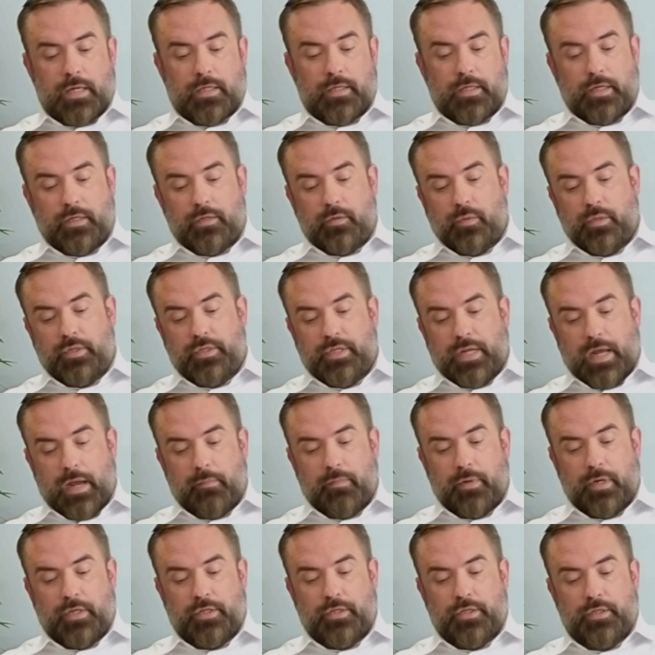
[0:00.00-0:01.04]
need to
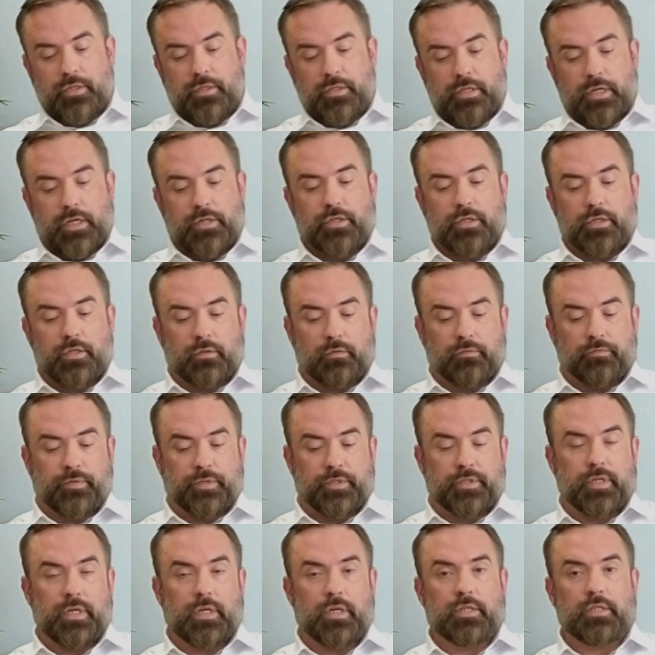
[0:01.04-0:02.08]
establish digital
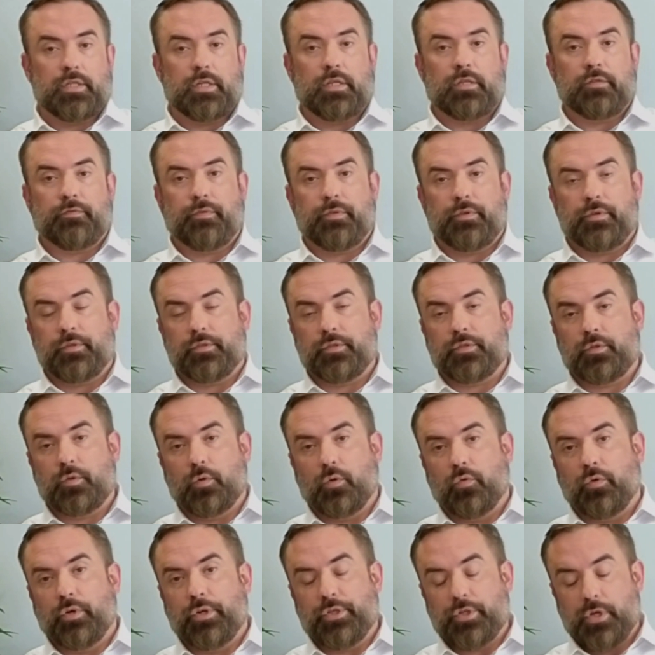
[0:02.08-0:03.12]
facilities for the
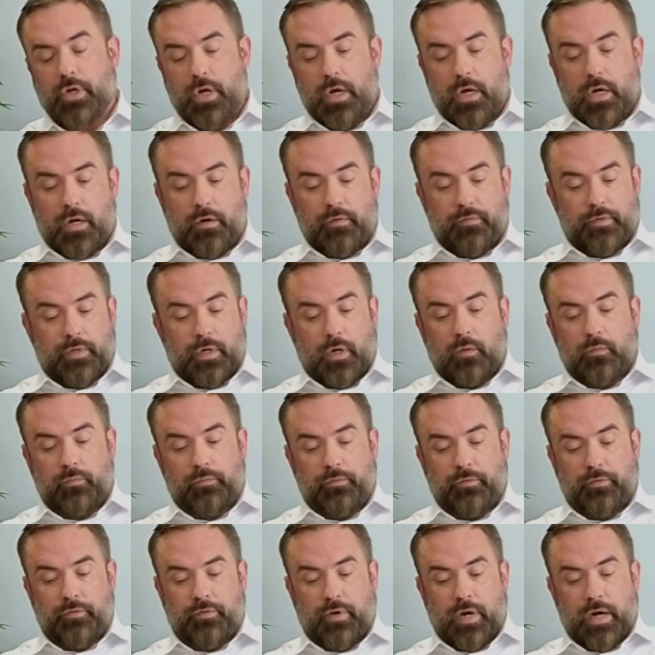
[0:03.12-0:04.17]
storage of
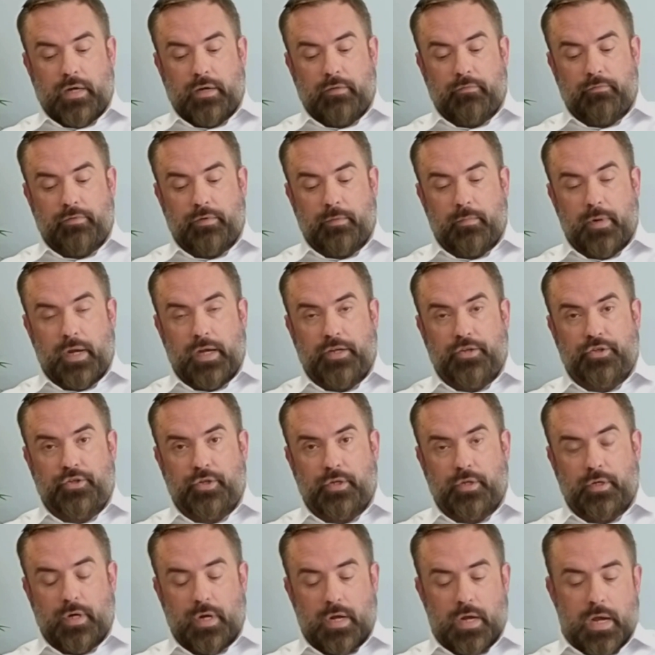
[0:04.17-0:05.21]
golden thread
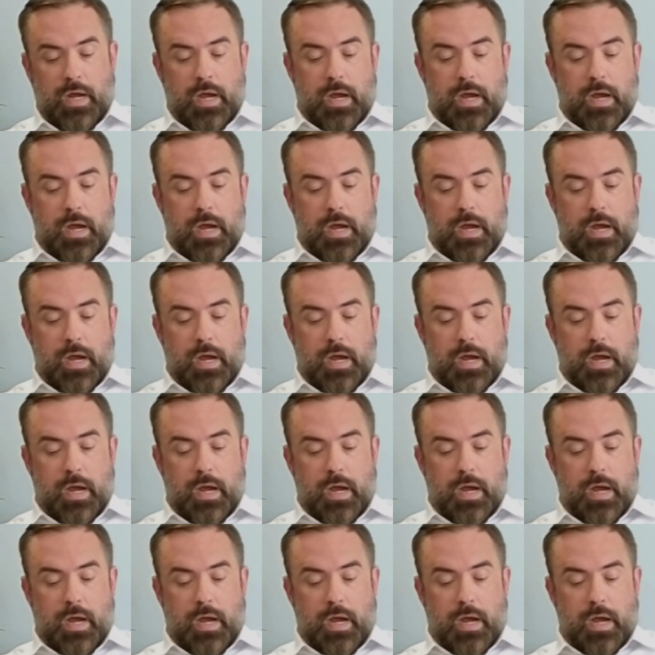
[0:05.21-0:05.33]
information.